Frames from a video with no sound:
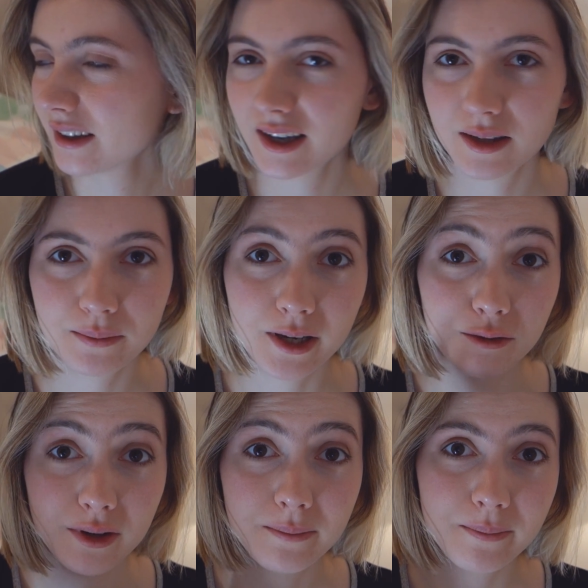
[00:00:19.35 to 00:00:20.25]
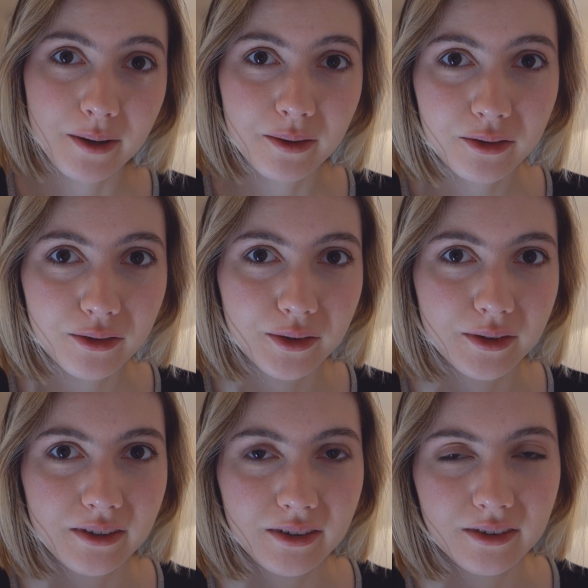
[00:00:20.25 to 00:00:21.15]
at my grandparents', so
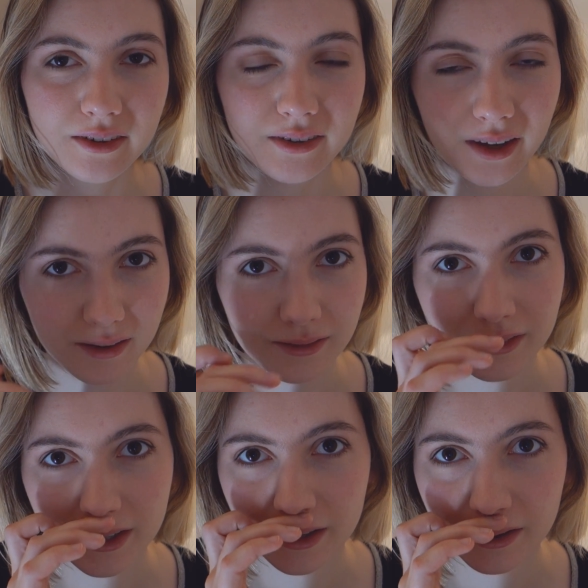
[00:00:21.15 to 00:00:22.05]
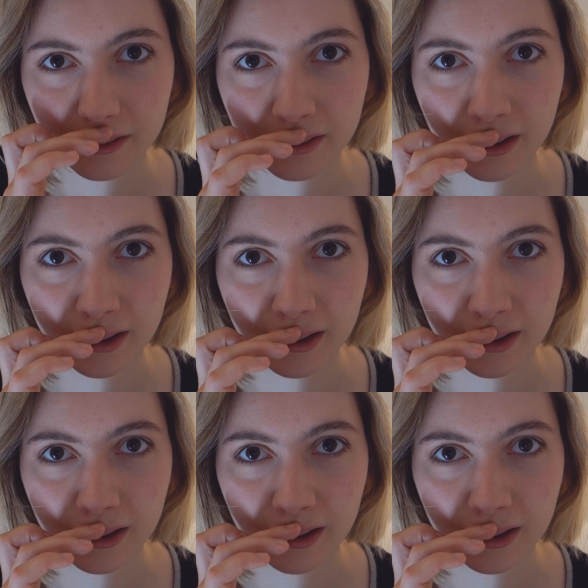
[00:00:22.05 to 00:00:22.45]
this is the second video